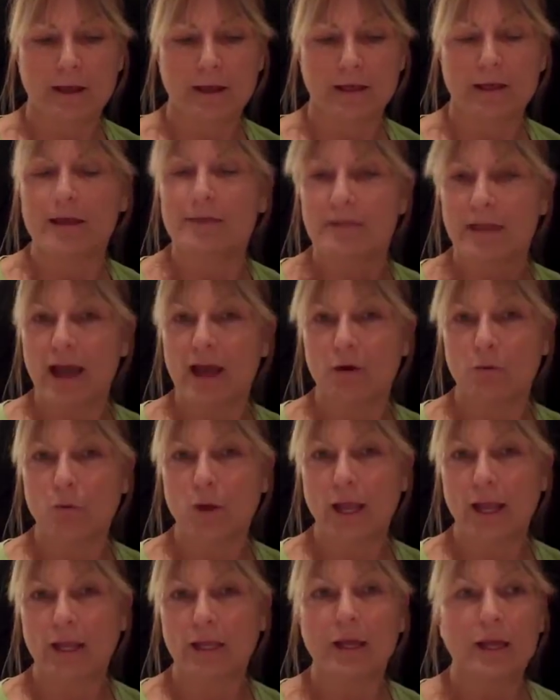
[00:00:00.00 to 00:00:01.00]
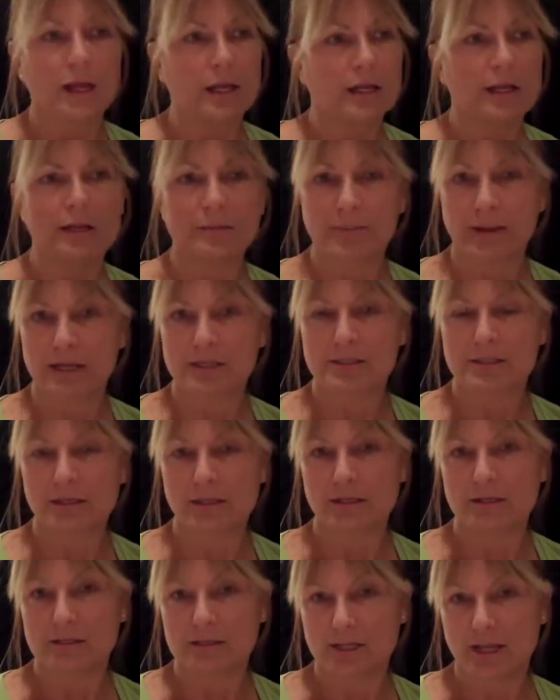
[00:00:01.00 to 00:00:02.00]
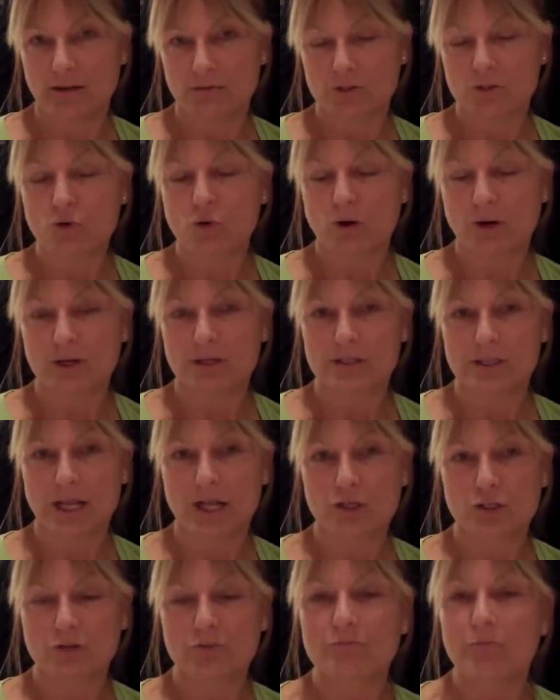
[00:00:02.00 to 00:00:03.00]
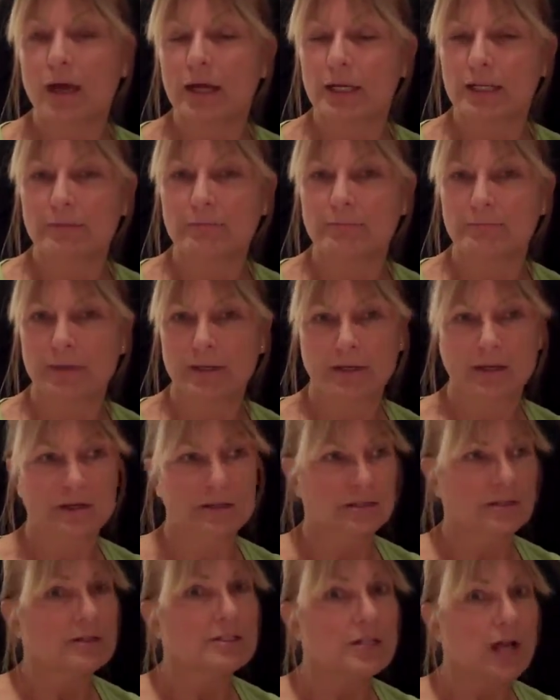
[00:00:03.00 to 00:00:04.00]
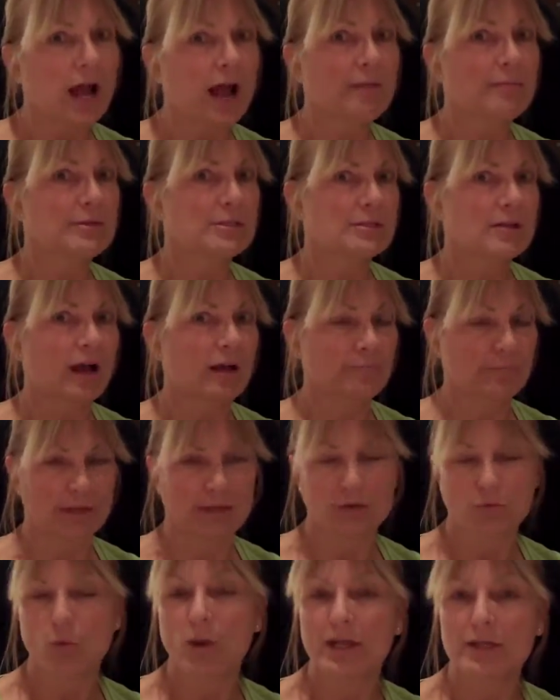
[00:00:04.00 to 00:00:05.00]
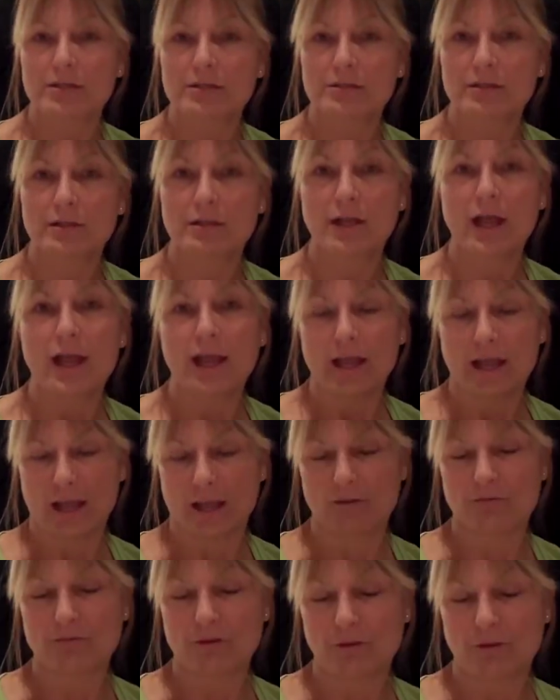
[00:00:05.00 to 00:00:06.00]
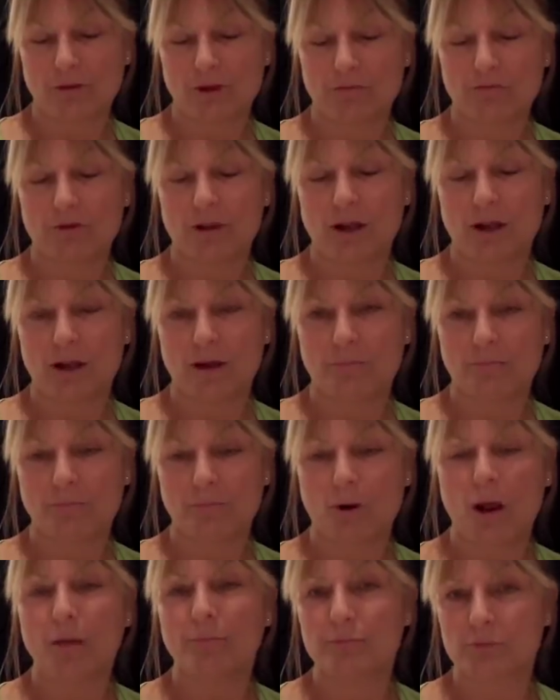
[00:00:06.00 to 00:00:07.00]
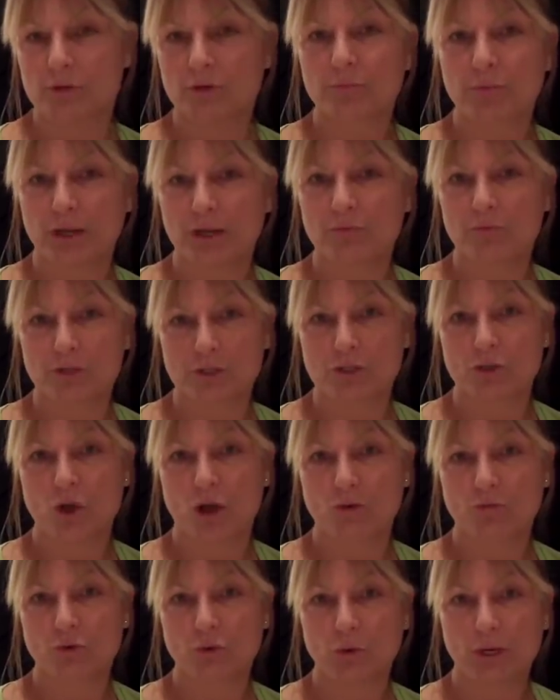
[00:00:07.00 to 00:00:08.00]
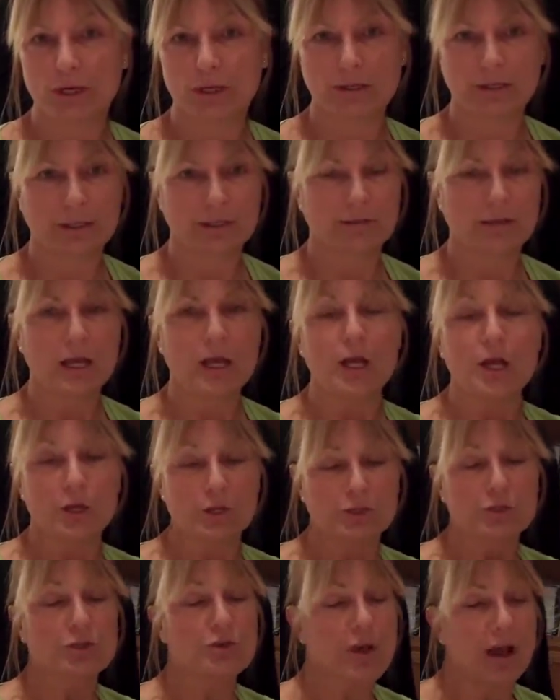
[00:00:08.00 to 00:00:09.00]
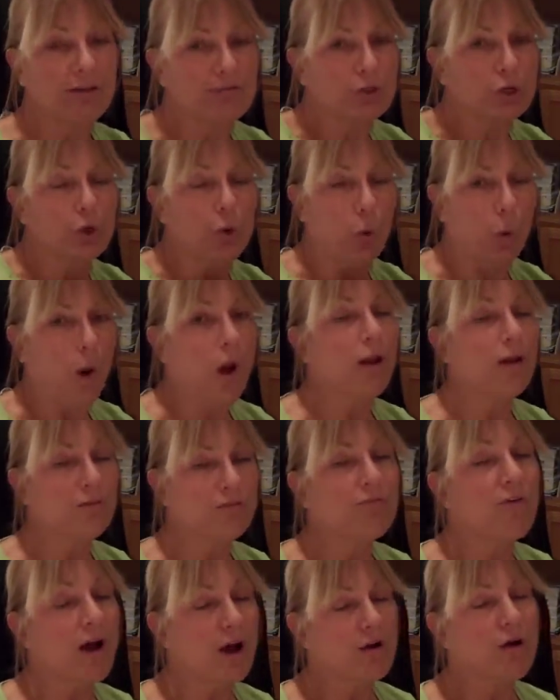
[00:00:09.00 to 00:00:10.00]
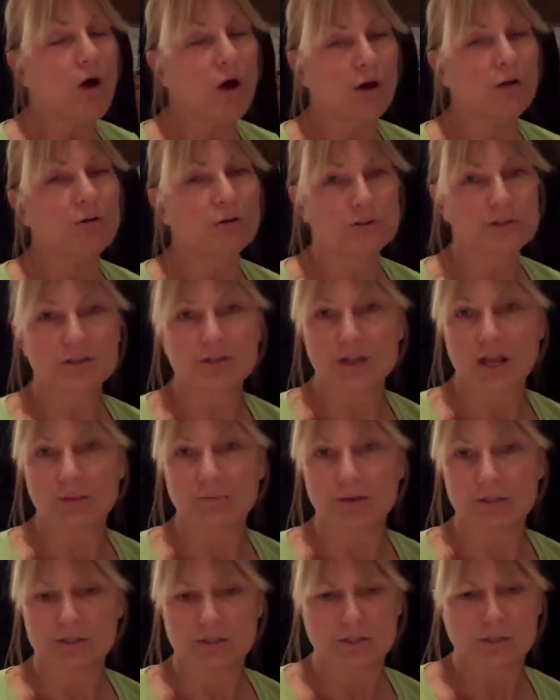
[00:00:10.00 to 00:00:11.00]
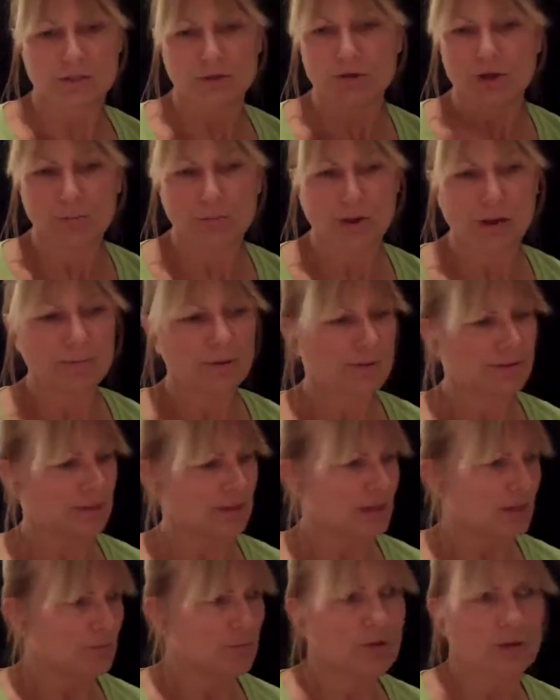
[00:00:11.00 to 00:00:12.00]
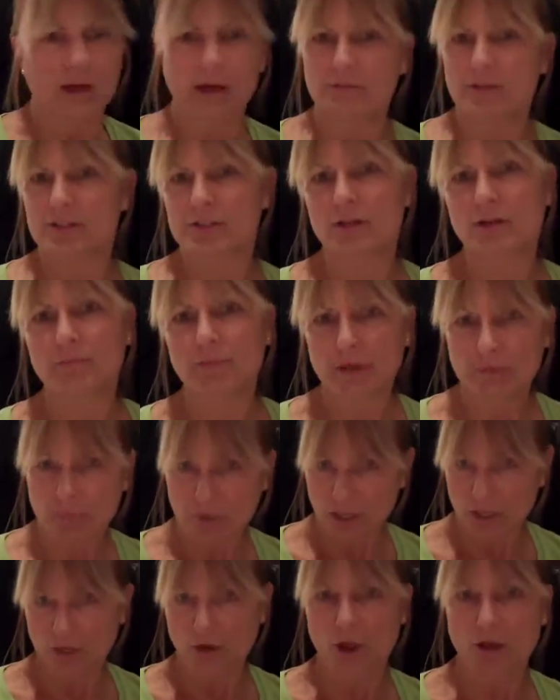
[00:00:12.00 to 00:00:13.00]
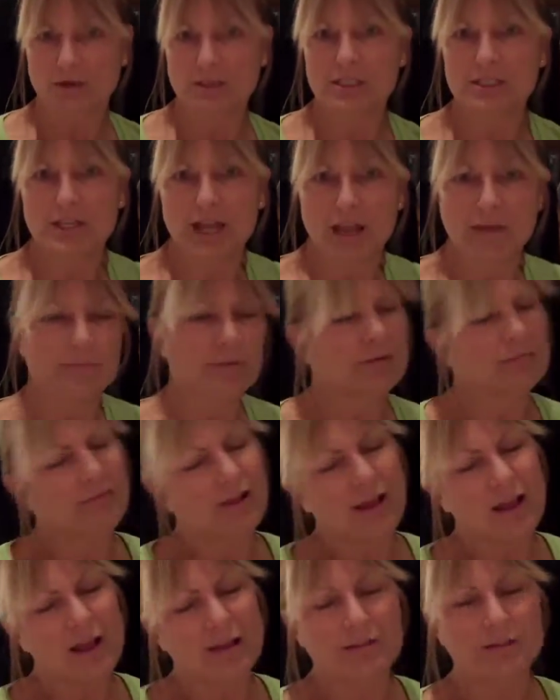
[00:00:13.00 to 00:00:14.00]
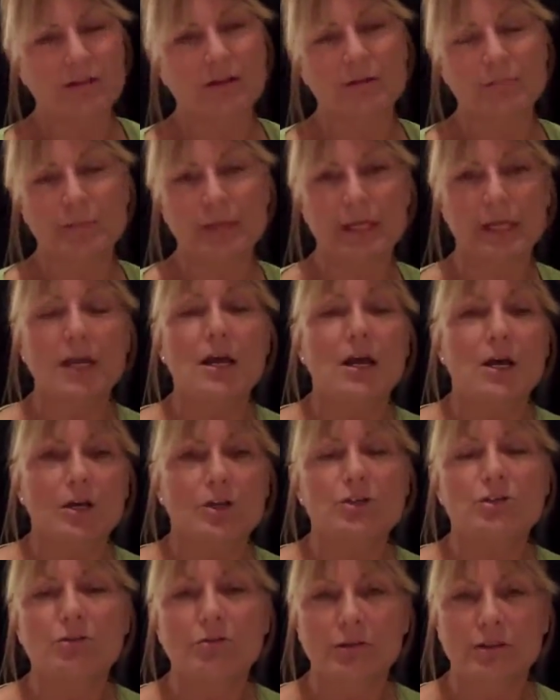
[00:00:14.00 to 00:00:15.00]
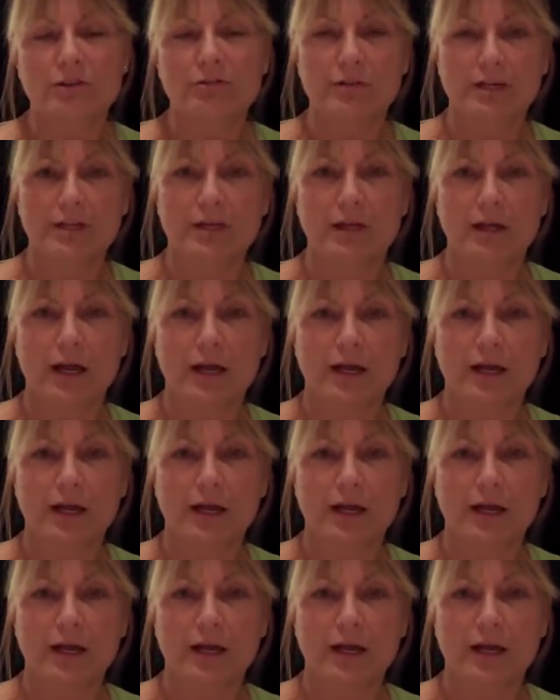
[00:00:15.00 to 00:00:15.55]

in that way, he basically saves the organization money because time is not being wasted and problems are being resolved quickly. So you have to qualify all your statements. So you're probably thinking, well, God, that's going to be a real long statement. Well, it's going to be 2 or 3